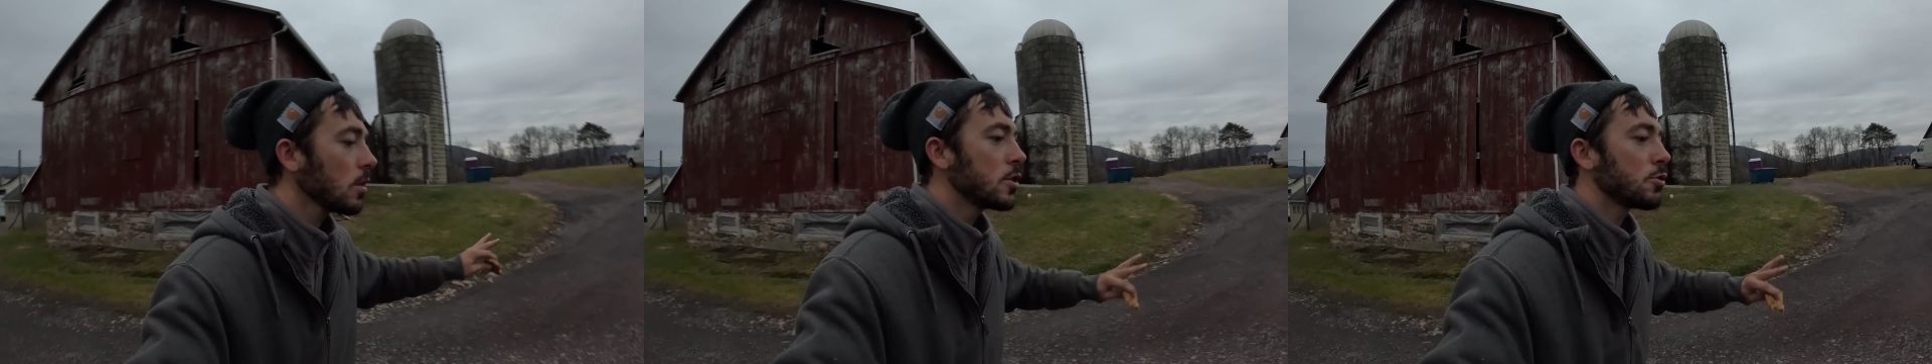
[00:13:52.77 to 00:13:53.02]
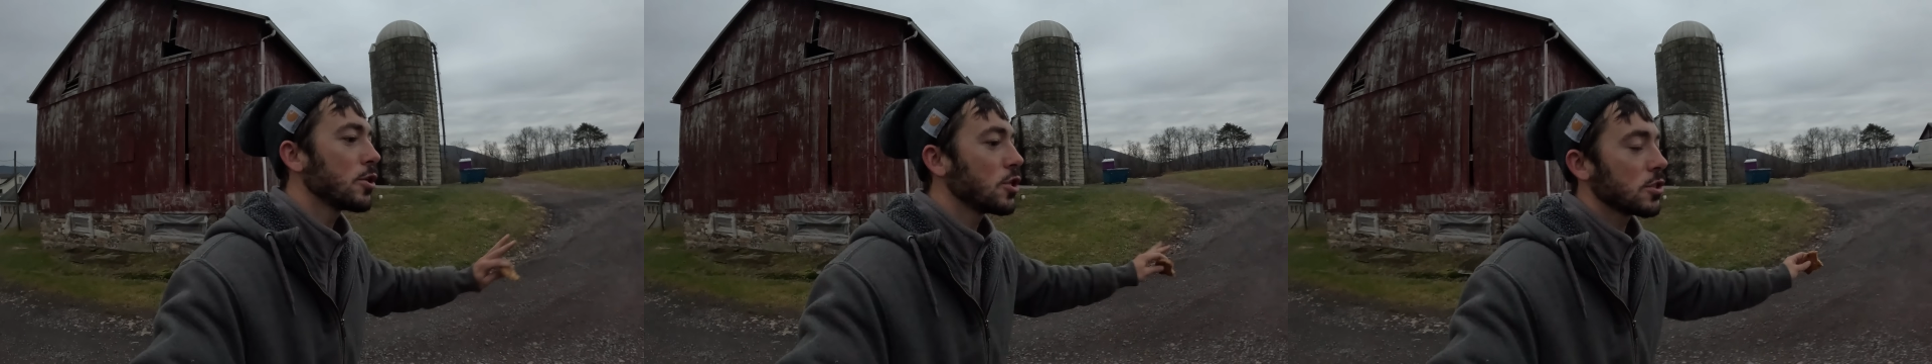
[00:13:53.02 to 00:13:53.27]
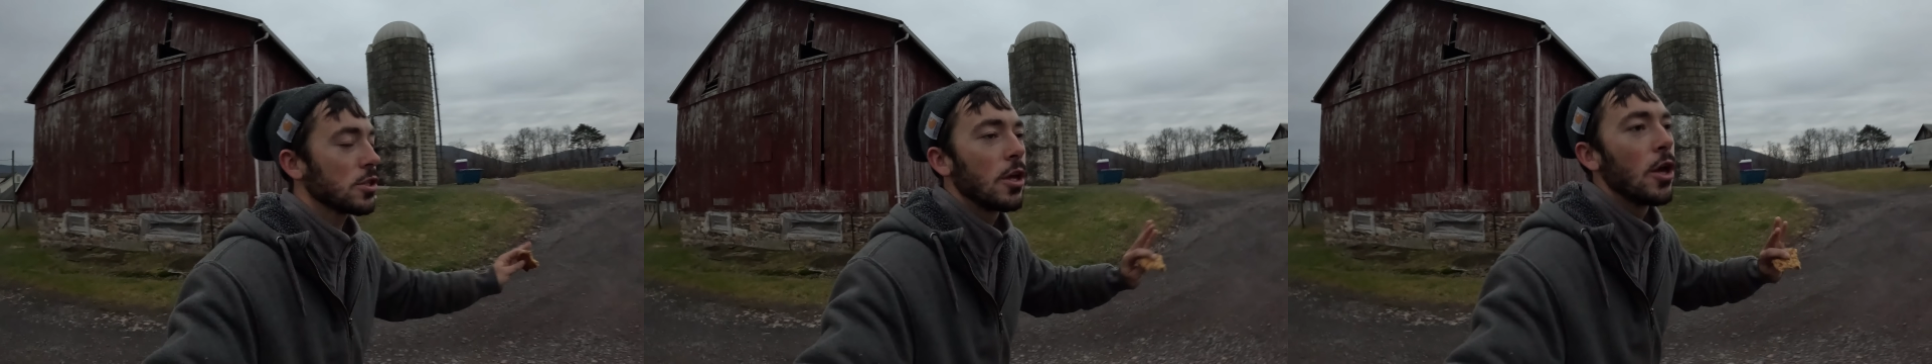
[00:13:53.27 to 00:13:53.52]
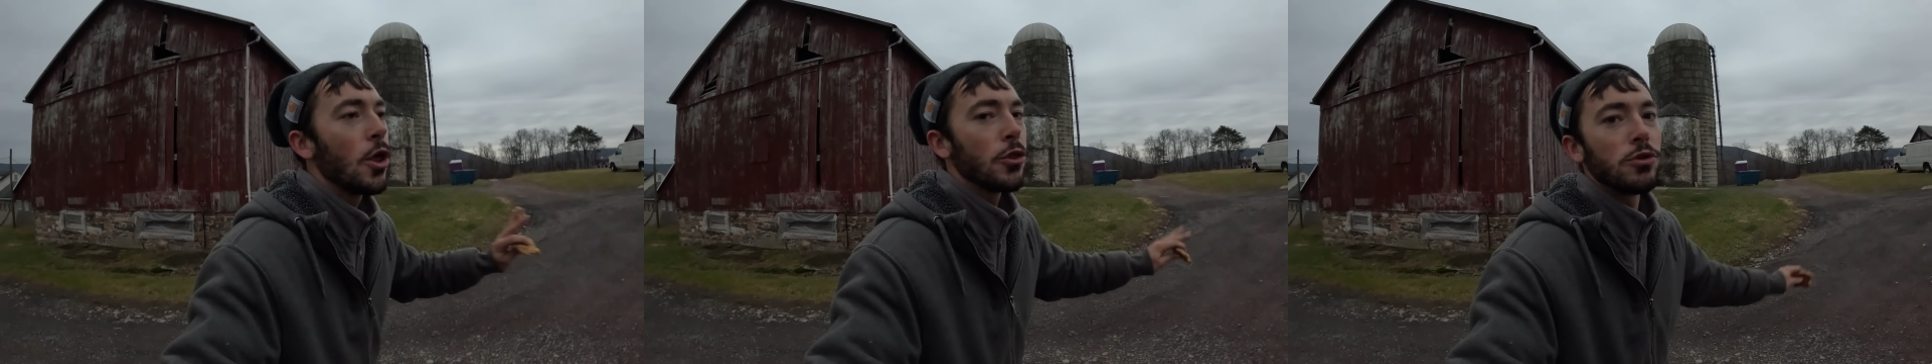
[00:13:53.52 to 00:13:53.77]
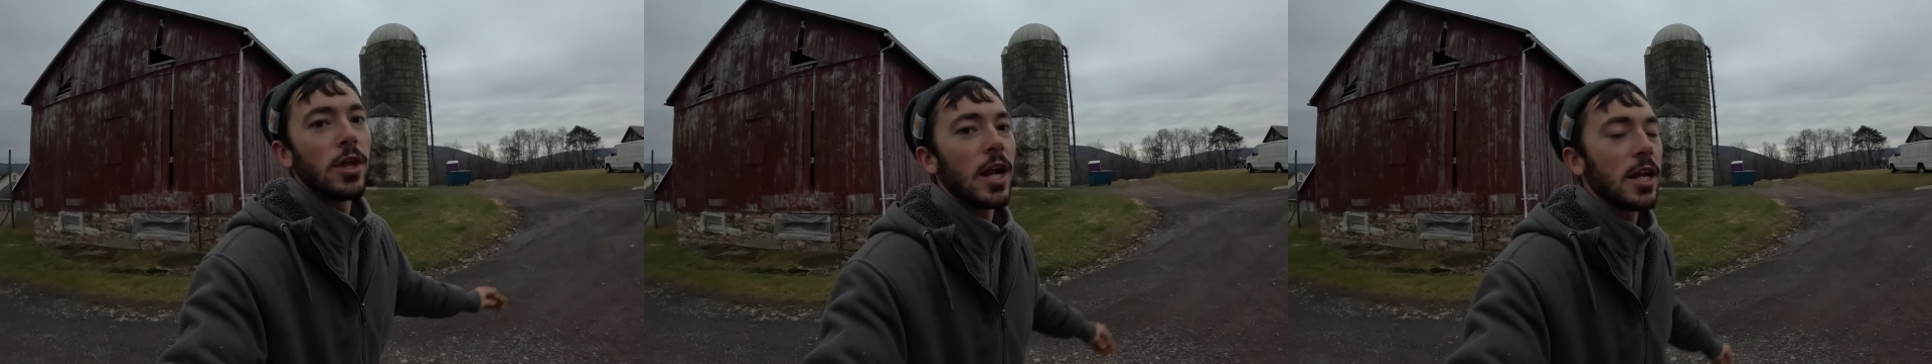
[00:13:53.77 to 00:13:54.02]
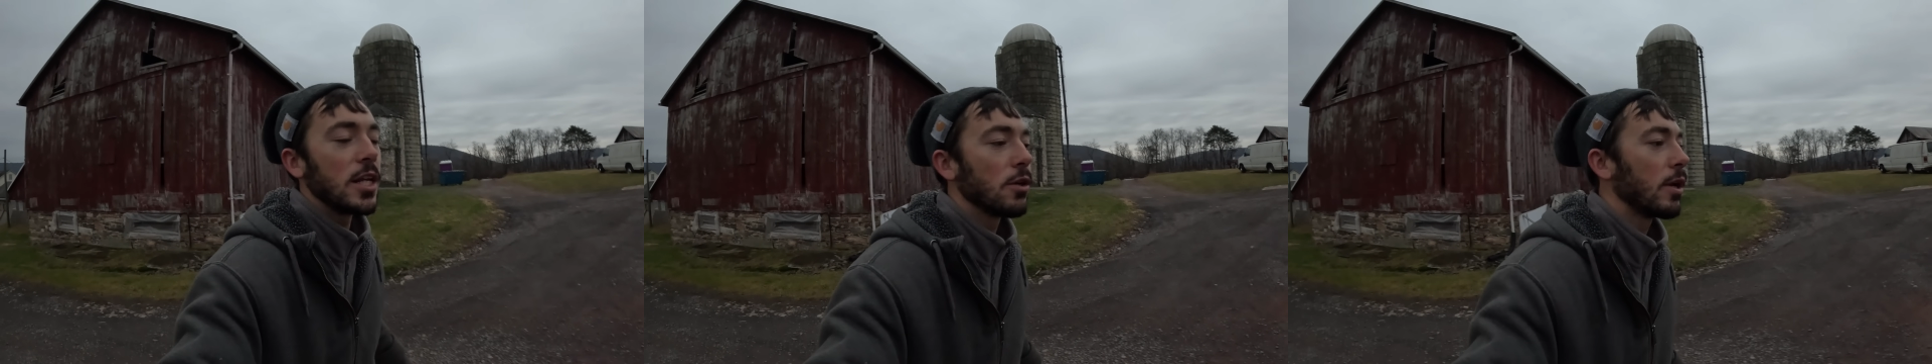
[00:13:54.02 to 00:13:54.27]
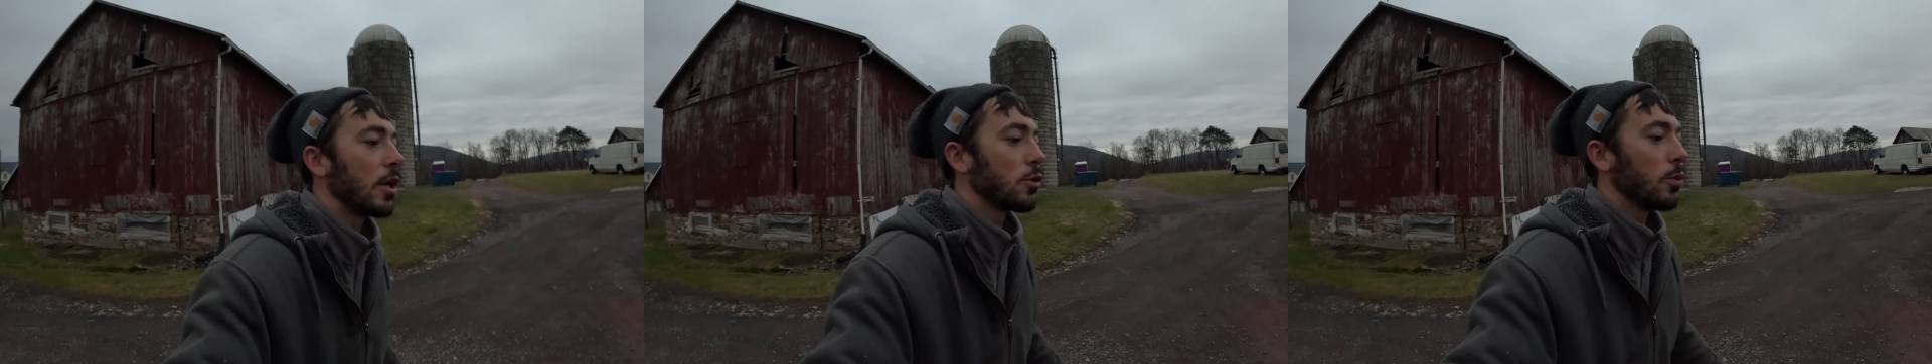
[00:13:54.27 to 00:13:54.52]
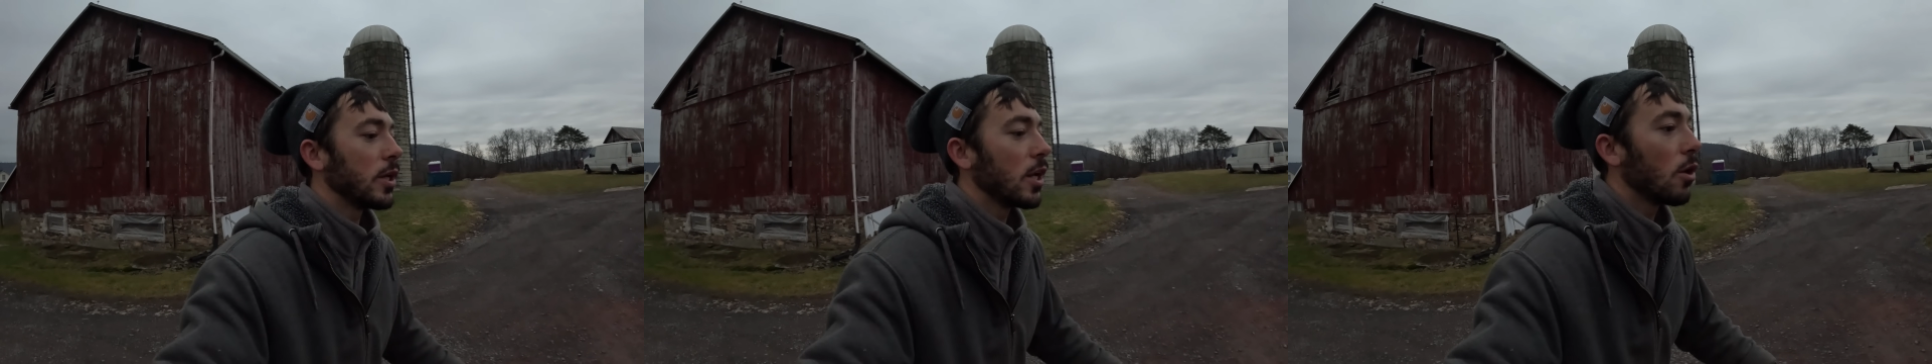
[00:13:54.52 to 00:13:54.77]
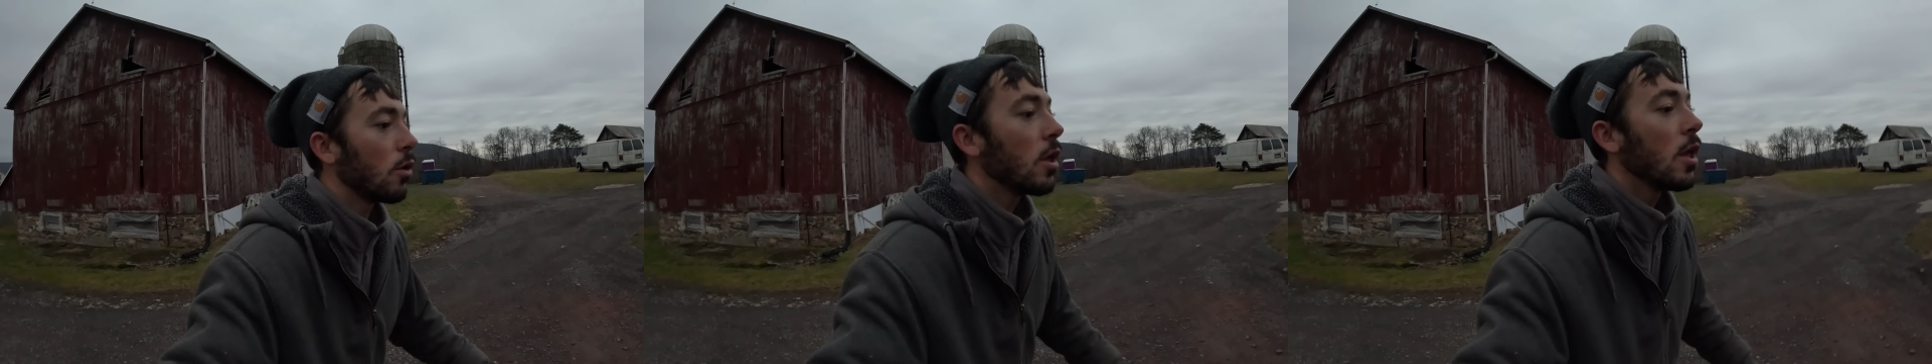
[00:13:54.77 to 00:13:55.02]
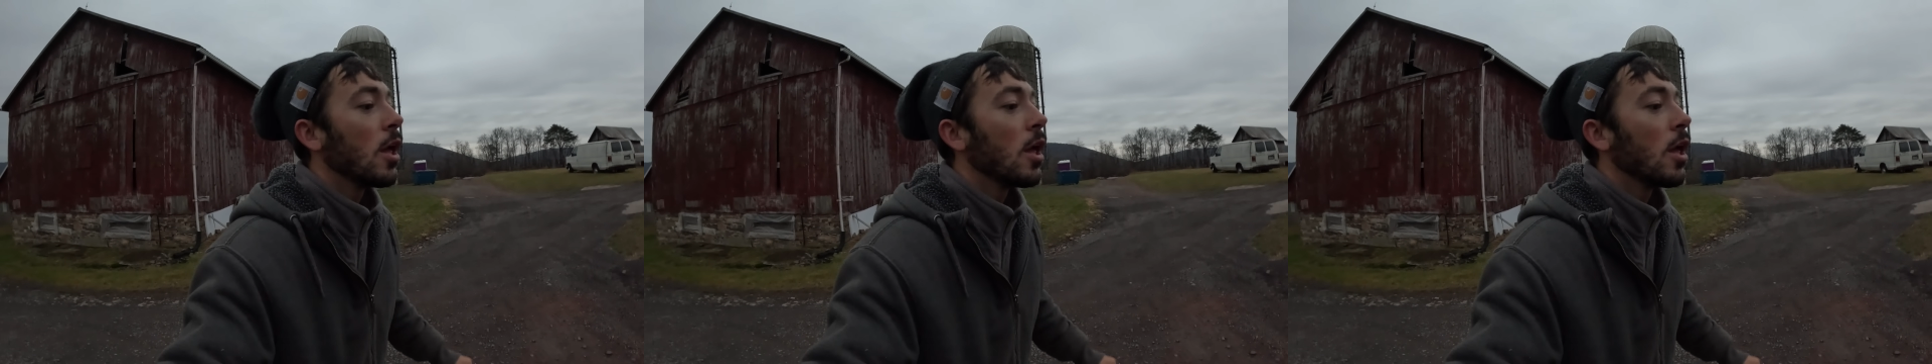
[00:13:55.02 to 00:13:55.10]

So I just threw that idea right out the window.